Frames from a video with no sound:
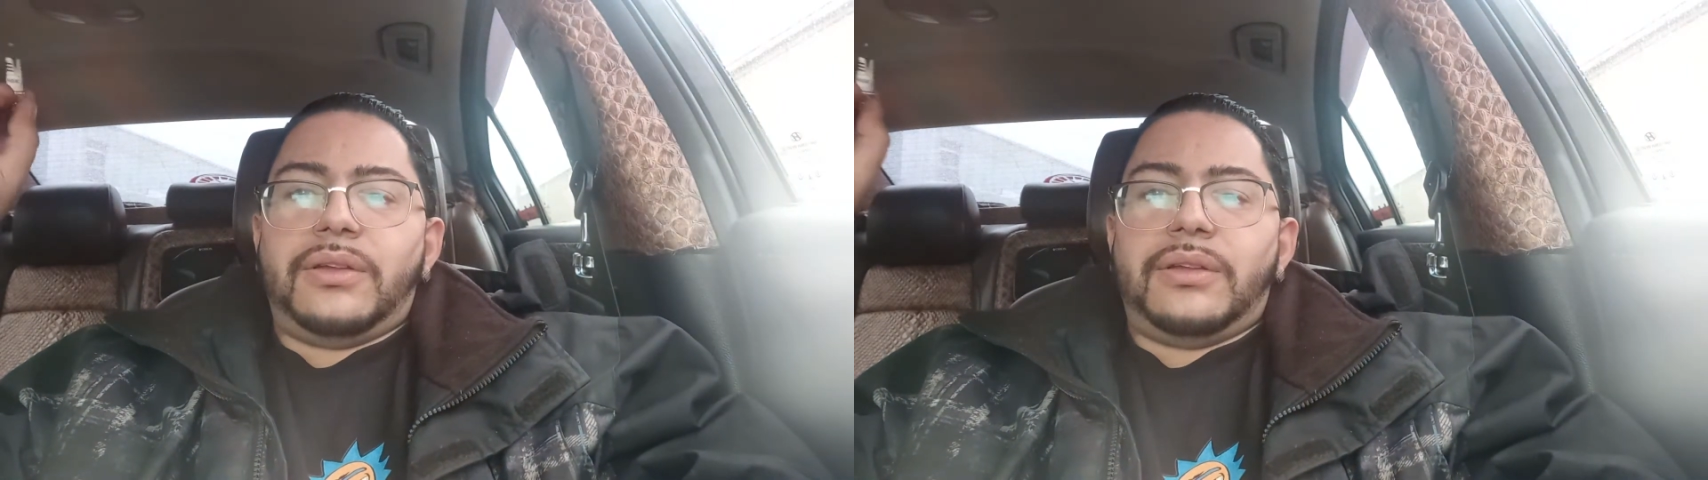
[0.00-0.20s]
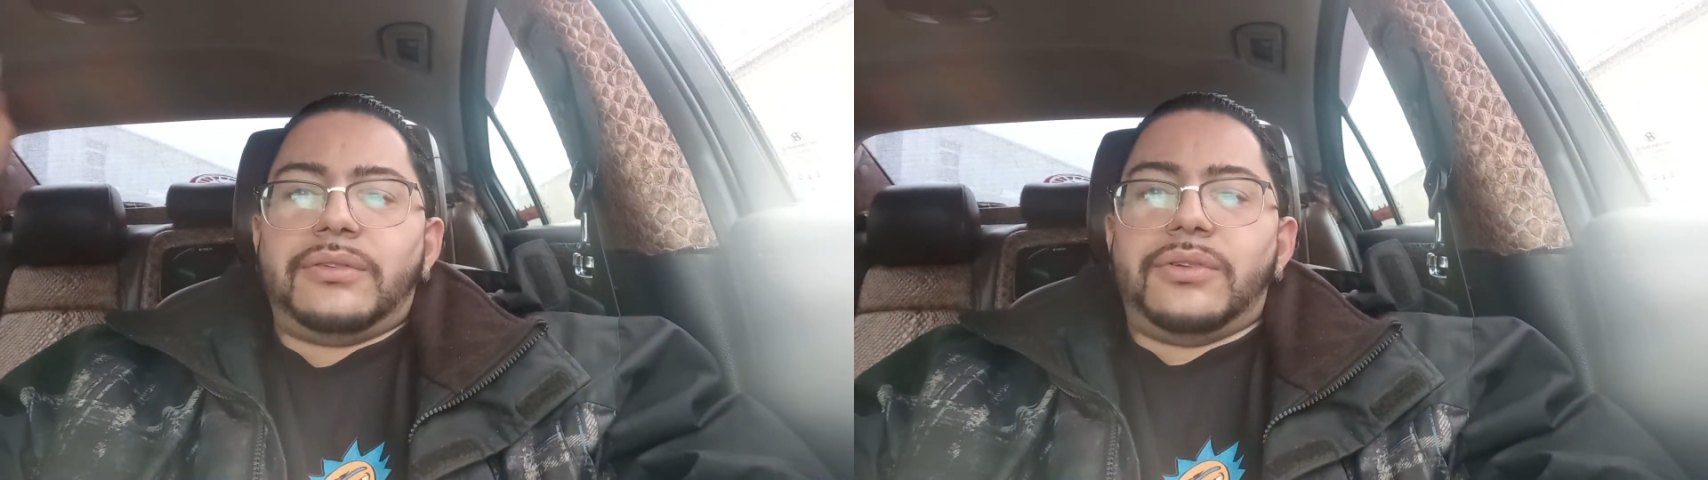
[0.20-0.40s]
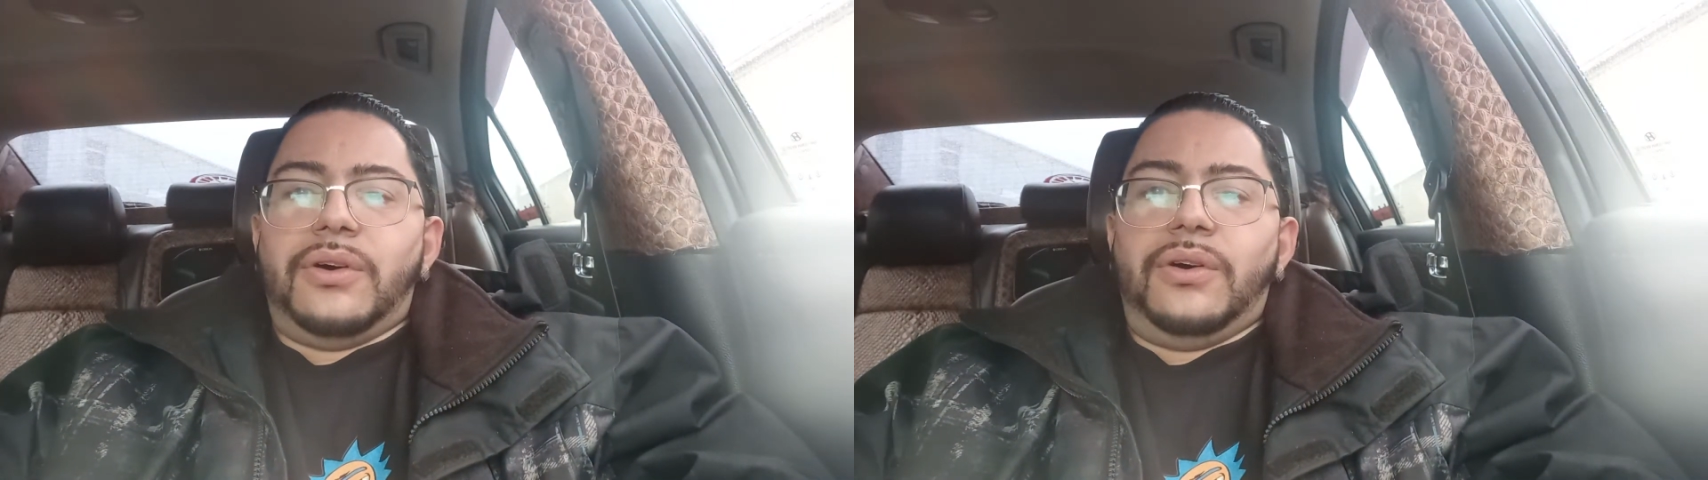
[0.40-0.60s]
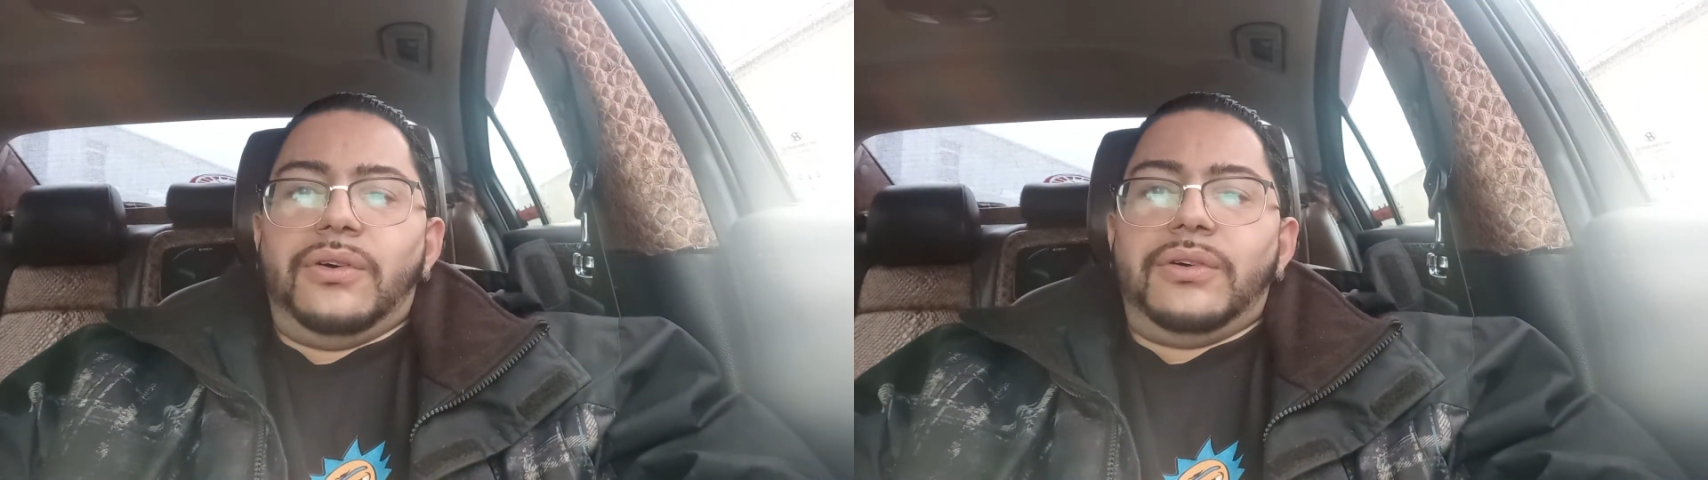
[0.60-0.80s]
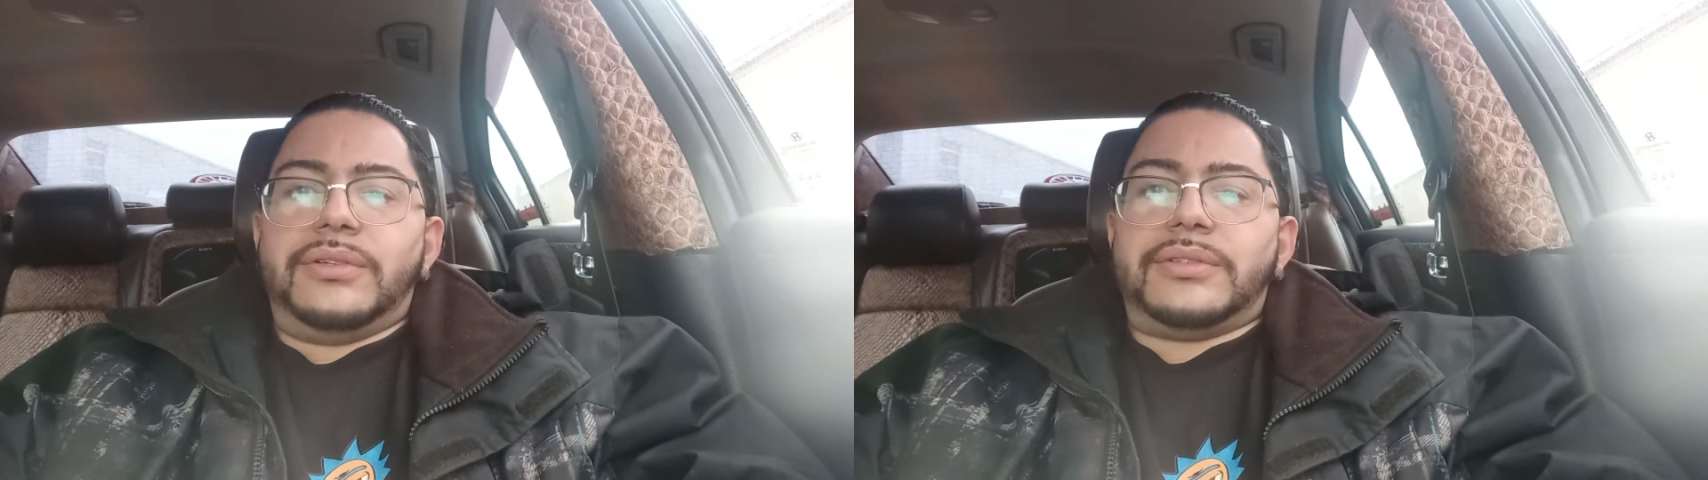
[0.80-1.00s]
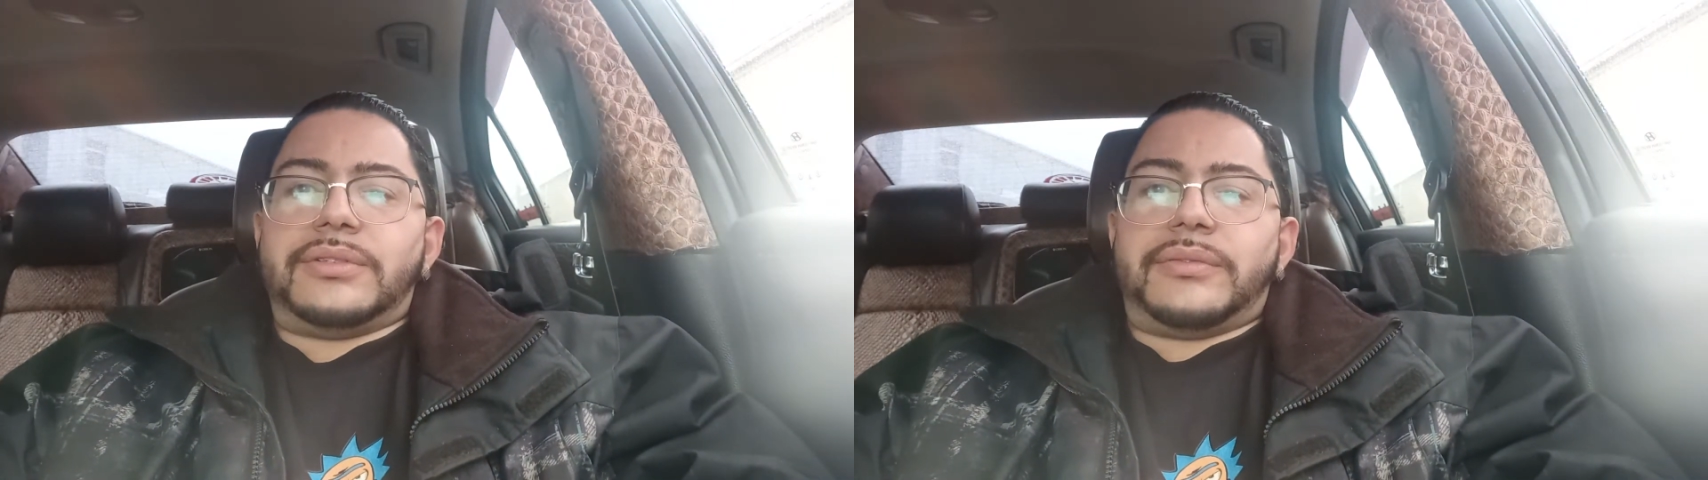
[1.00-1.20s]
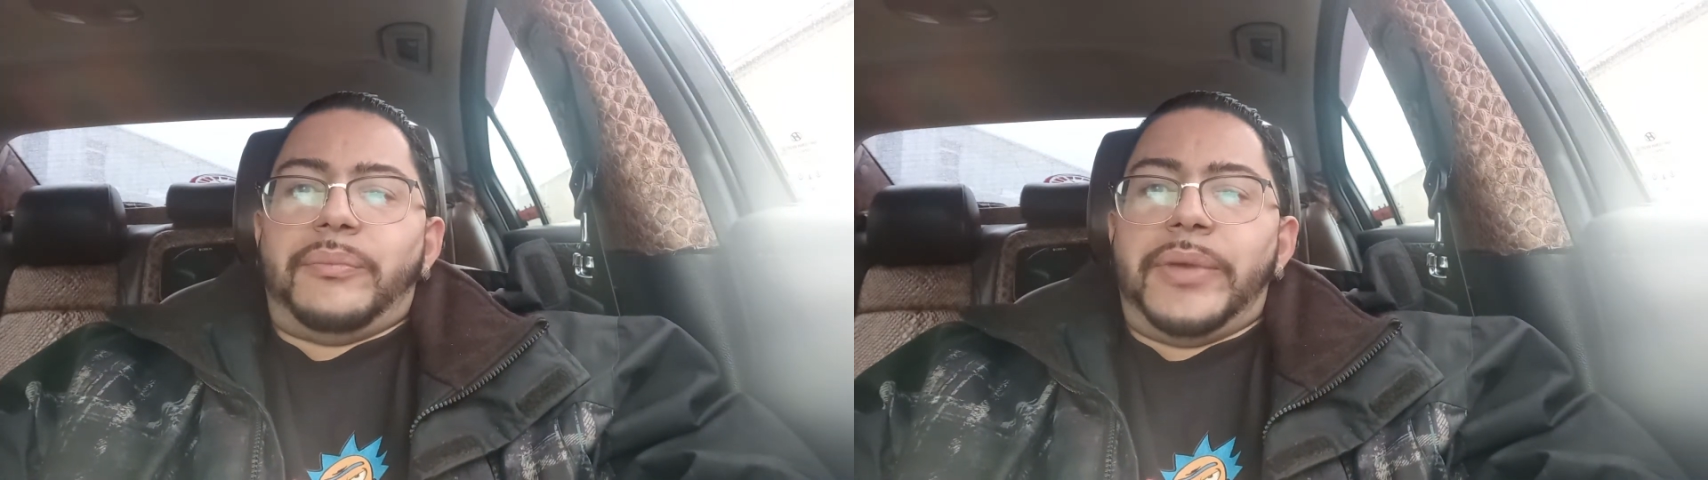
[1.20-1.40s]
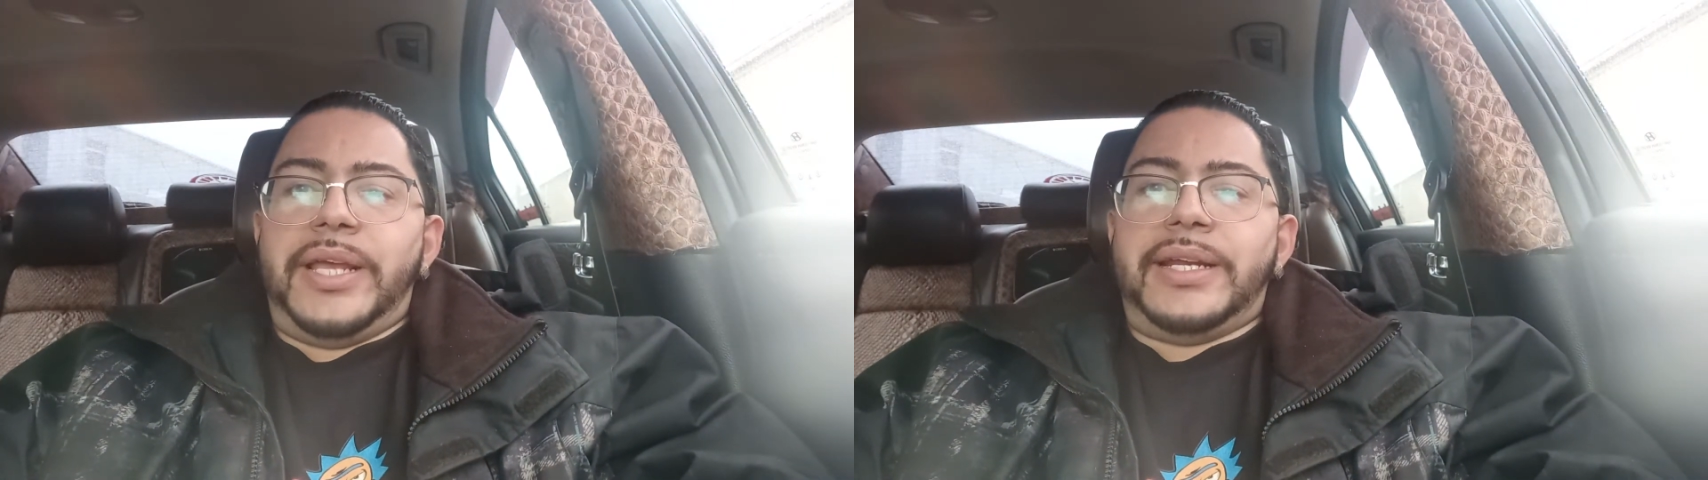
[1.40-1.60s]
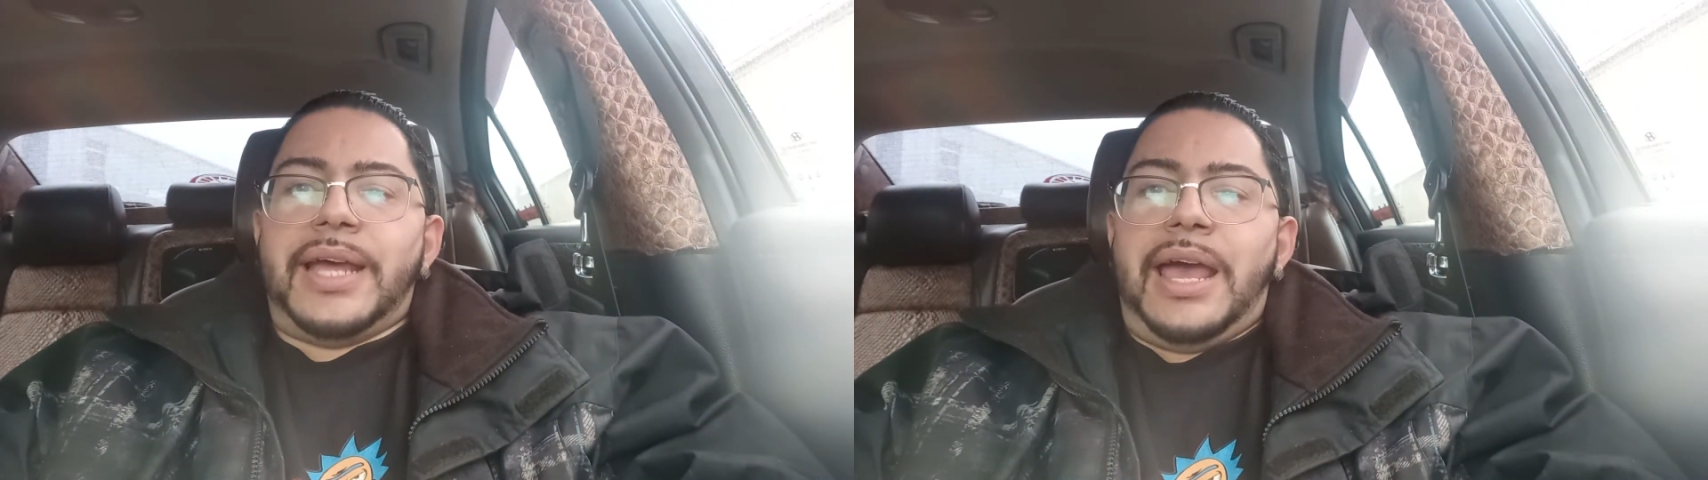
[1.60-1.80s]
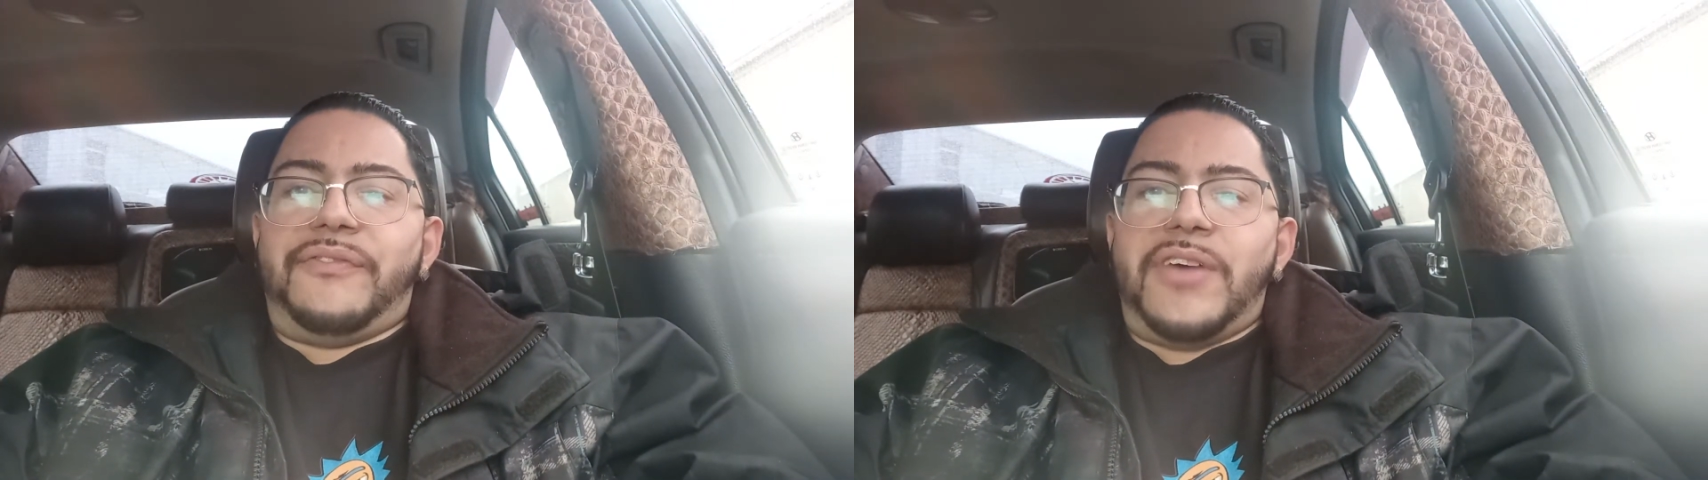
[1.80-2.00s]
So, being
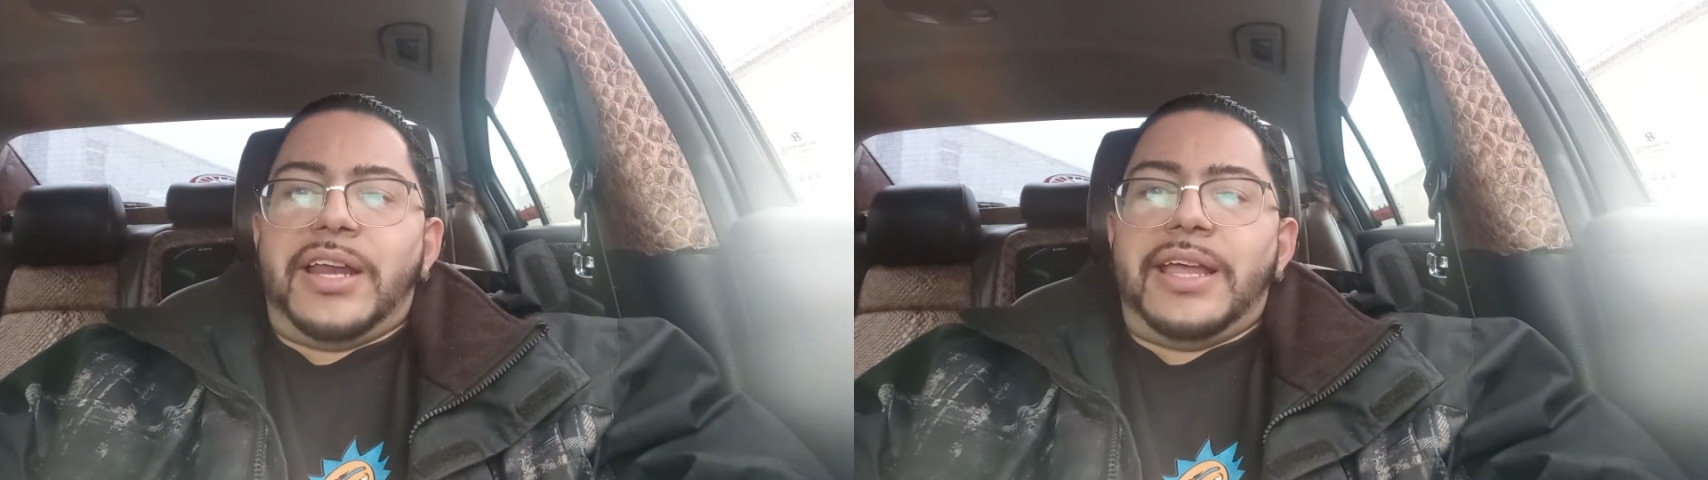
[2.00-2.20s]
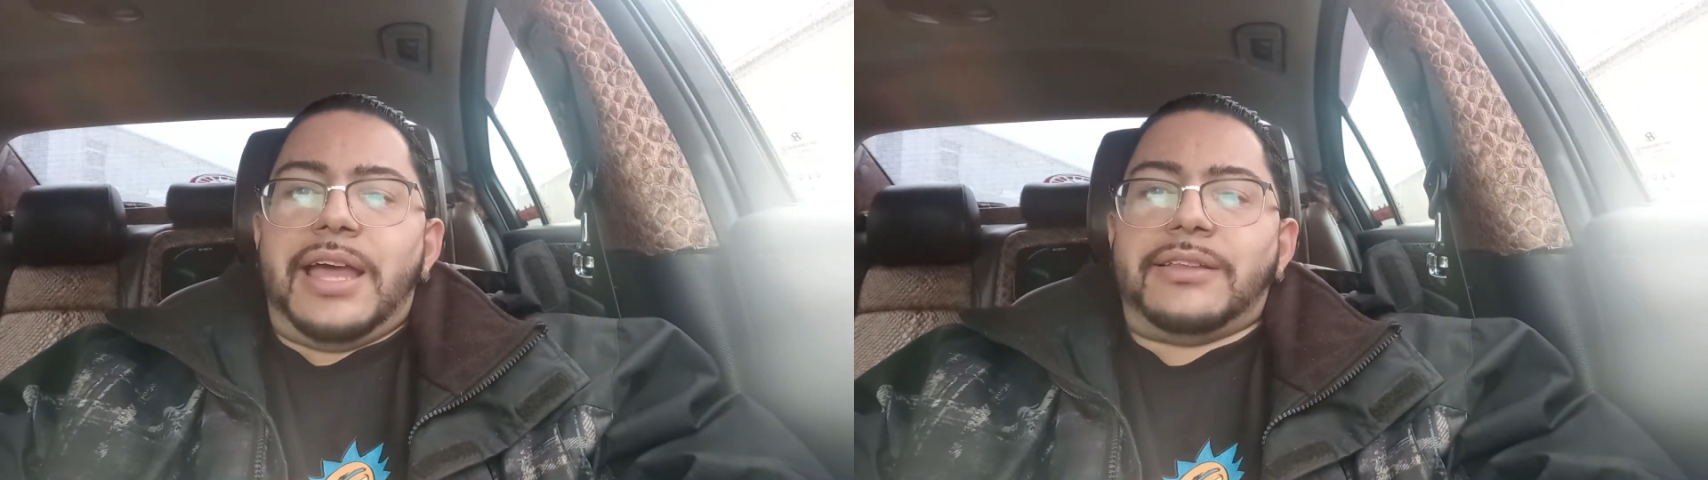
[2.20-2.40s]
that I finally had